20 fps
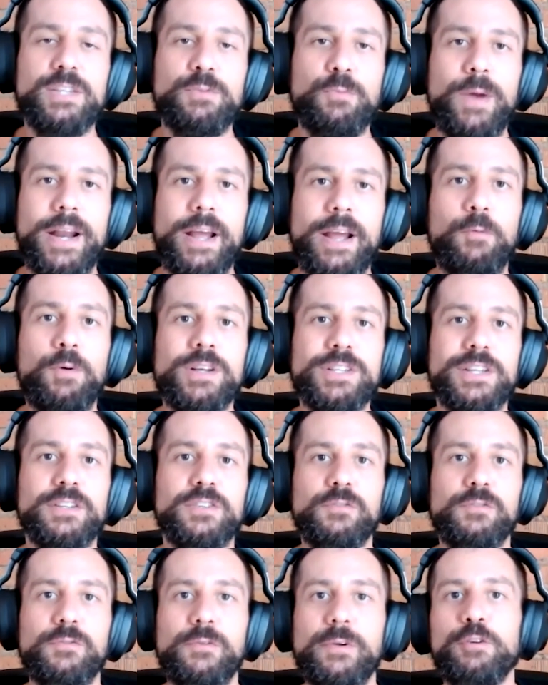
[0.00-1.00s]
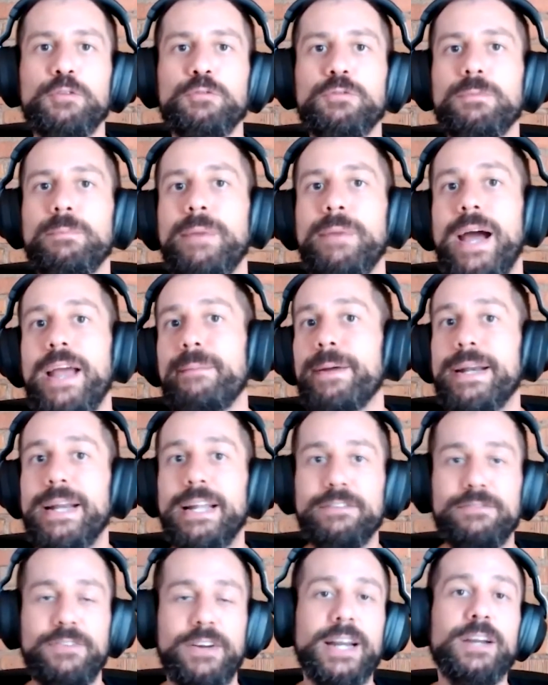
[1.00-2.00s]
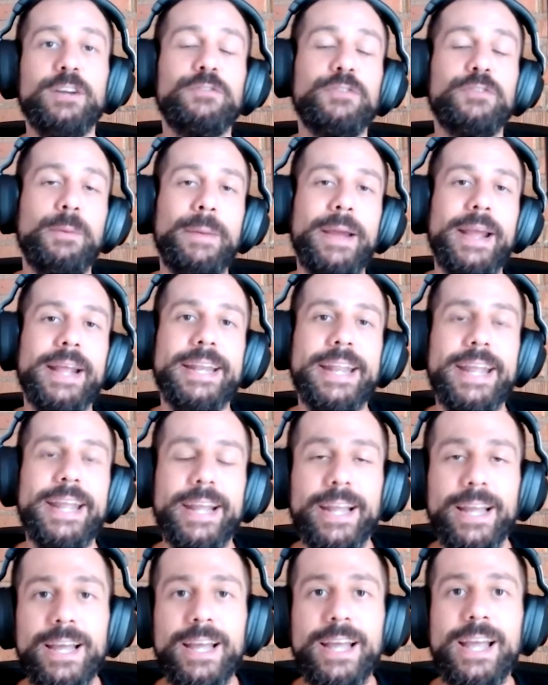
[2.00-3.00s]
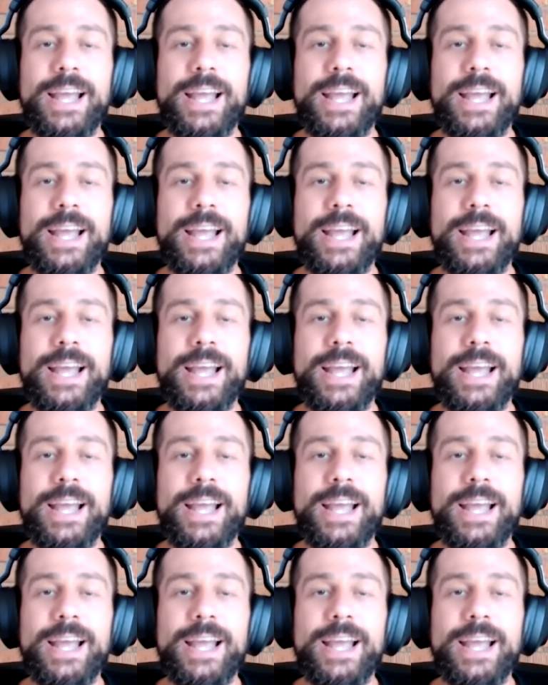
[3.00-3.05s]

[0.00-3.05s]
Is when I was interviewed by Bernat Ferrero from Ethnic